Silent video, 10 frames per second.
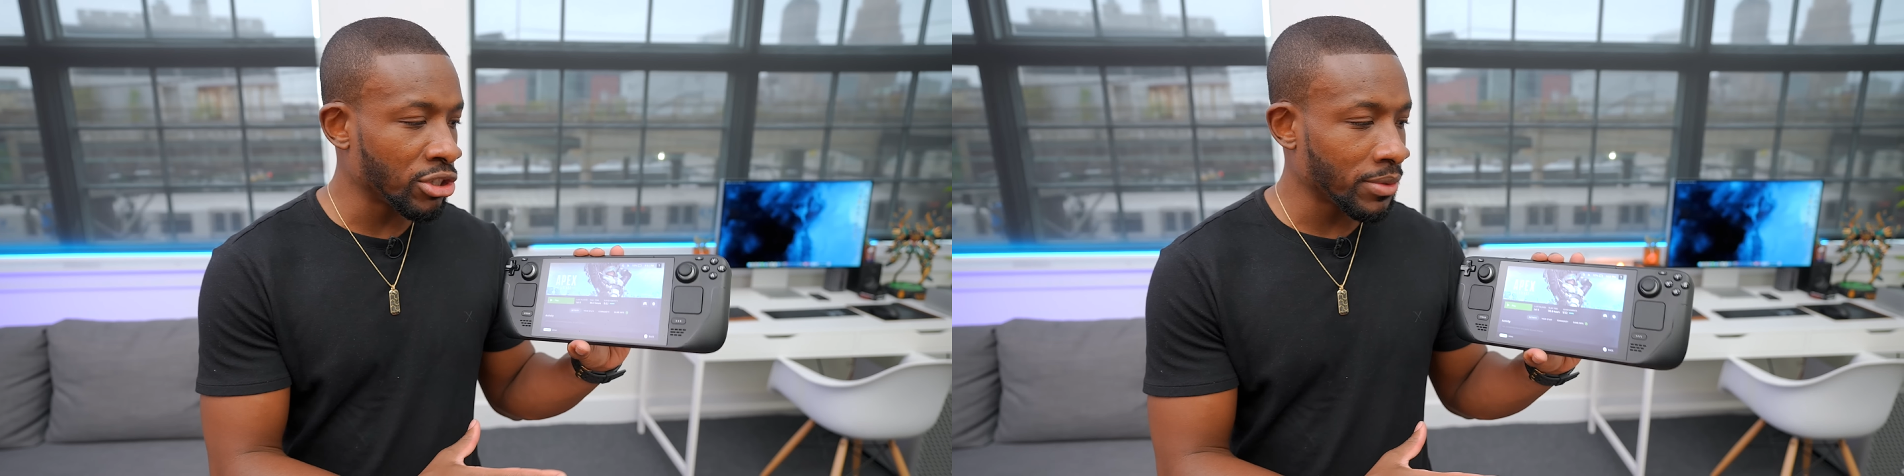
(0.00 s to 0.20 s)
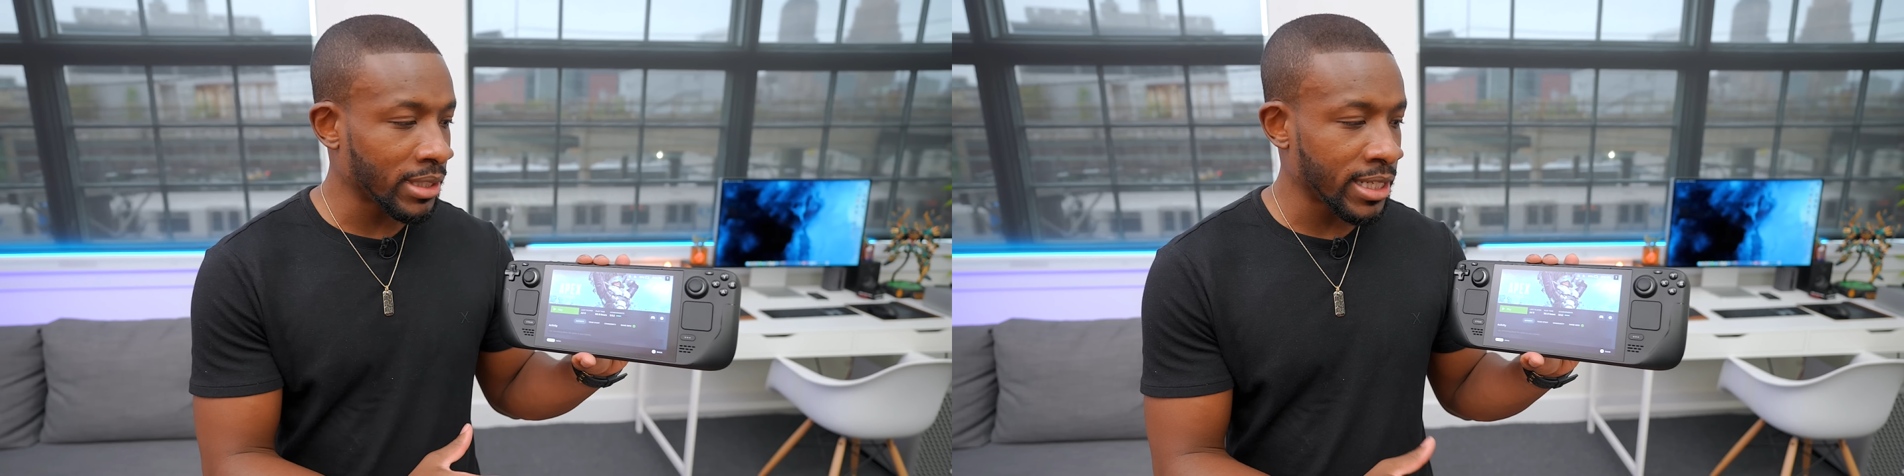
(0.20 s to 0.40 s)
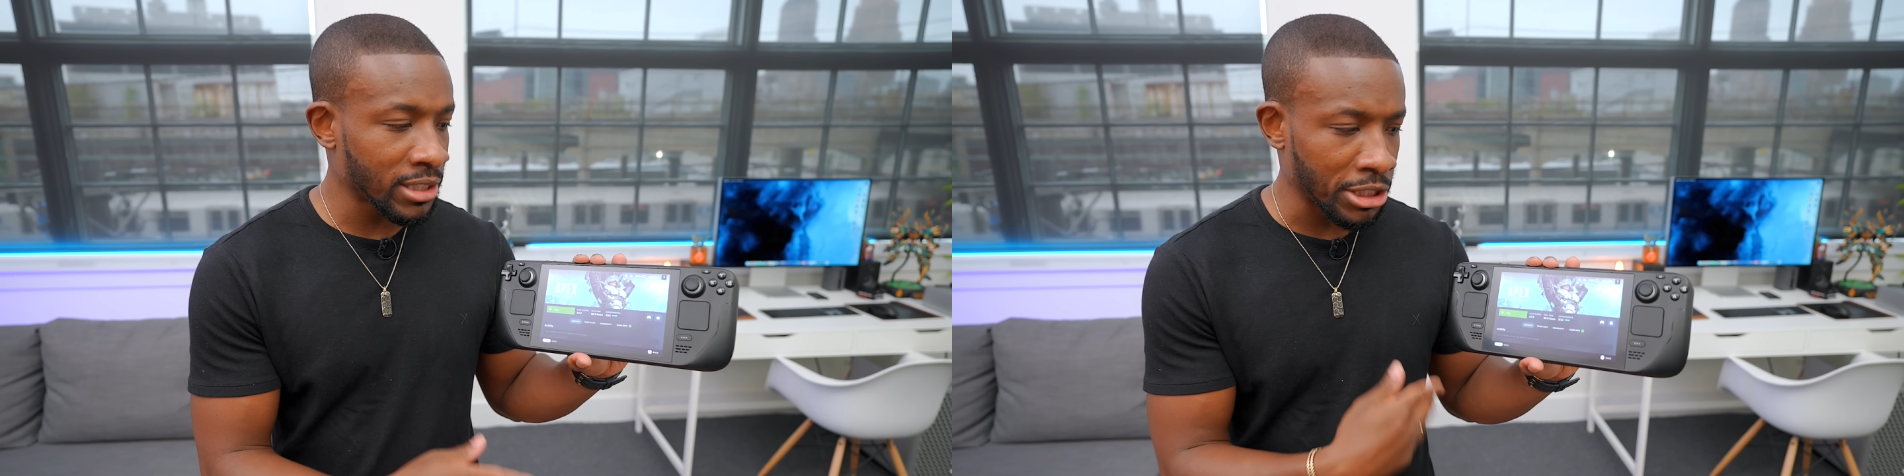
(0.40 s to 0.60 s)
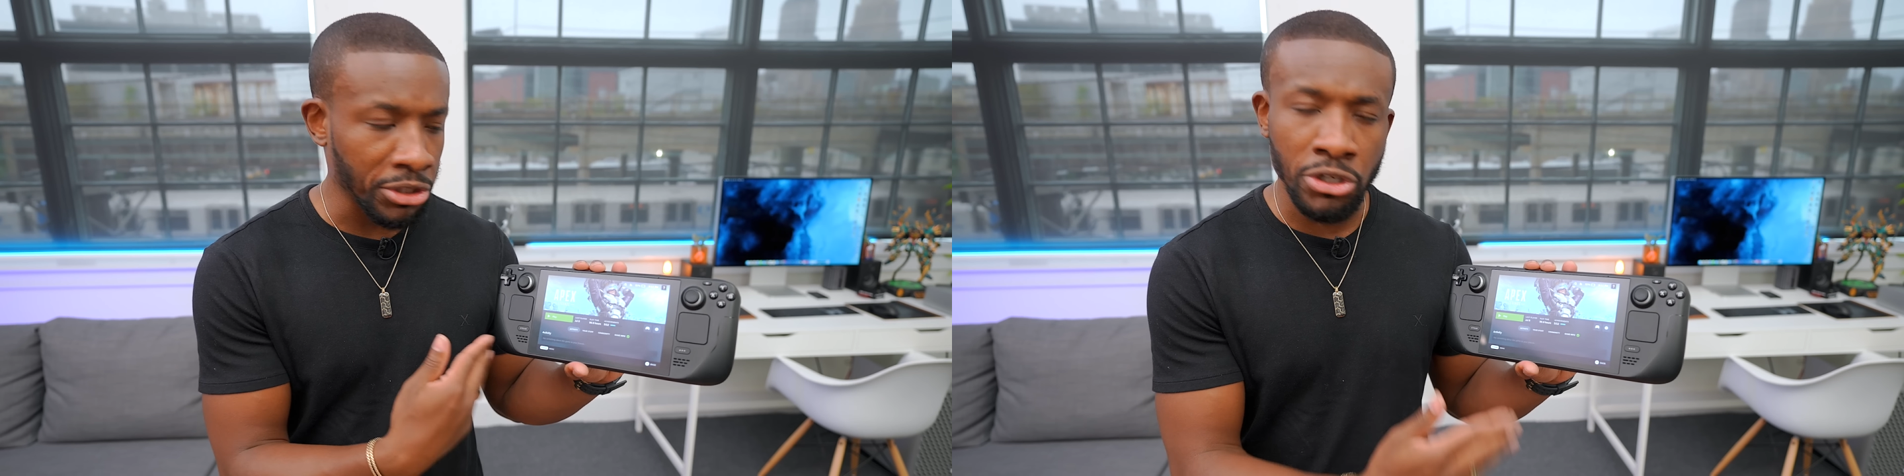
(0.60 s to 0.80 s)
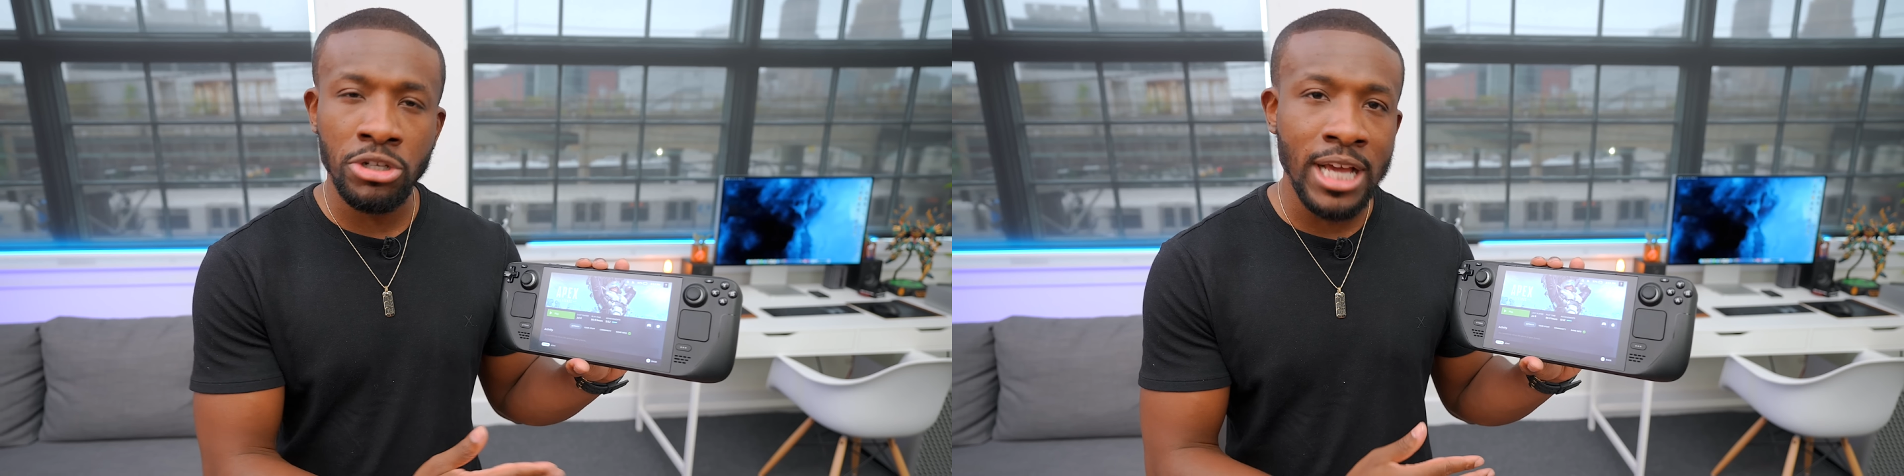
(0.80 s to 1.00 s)
do with this, and
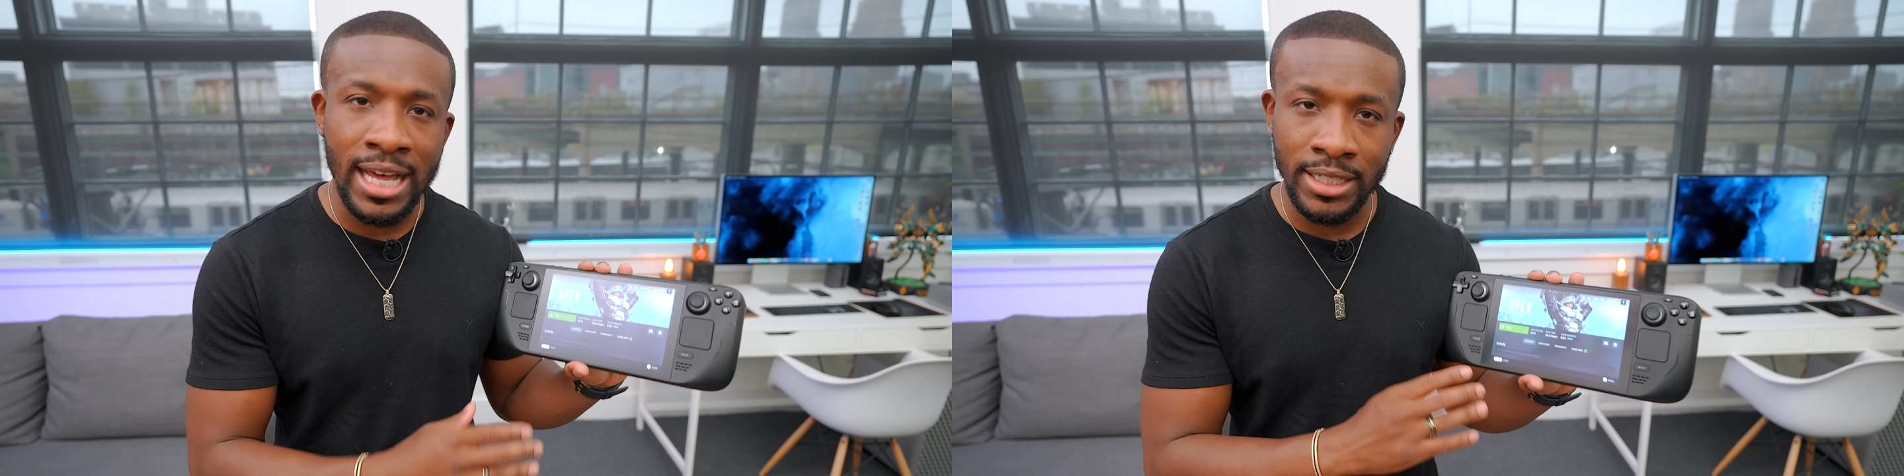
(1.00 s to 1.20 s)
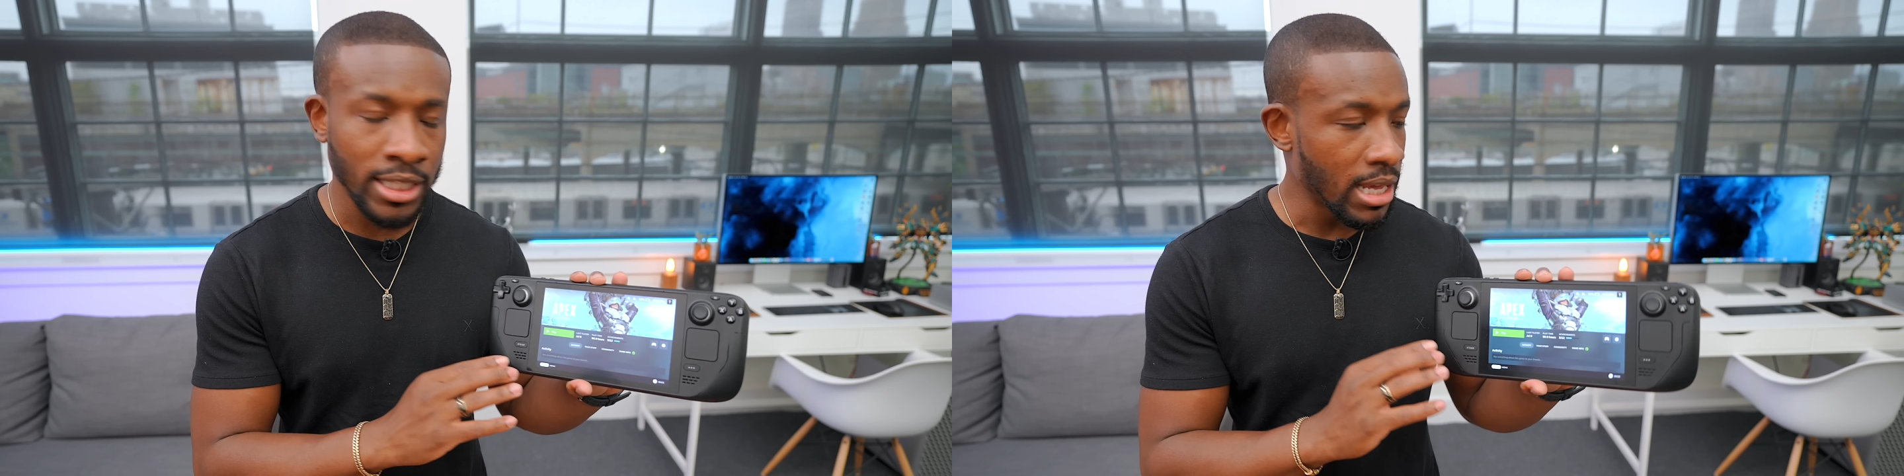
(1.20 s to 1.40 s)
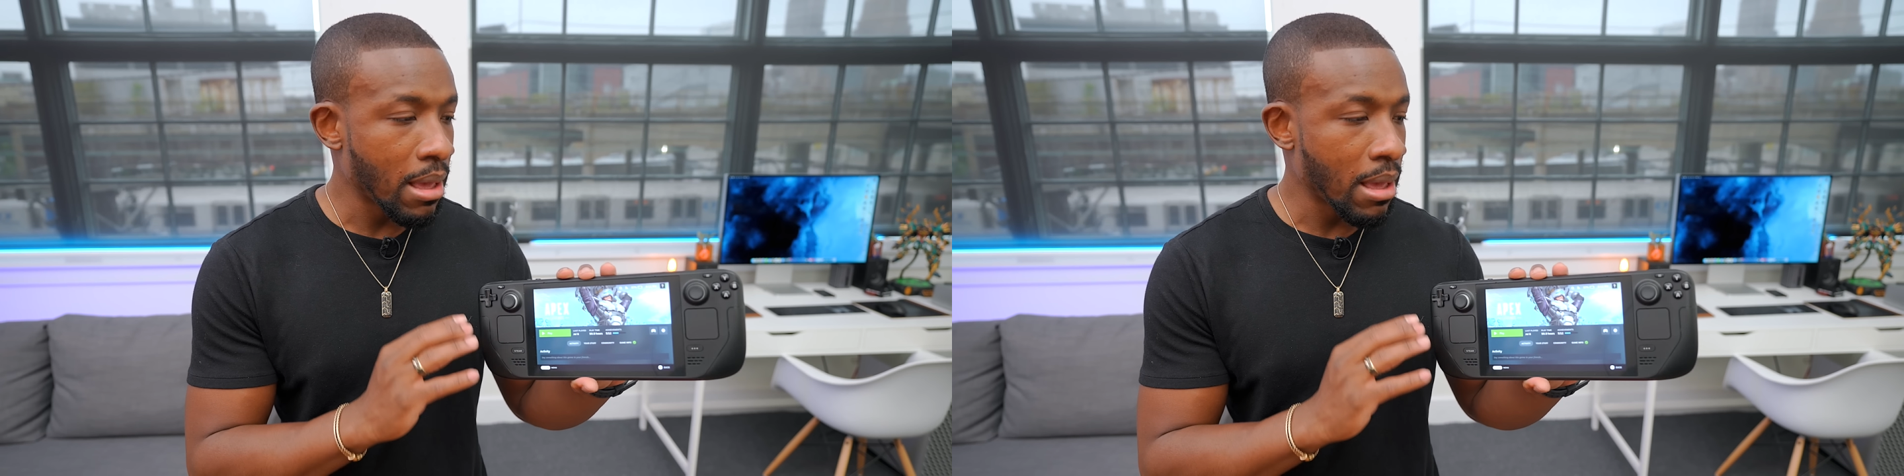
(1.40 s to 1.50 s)
learn how to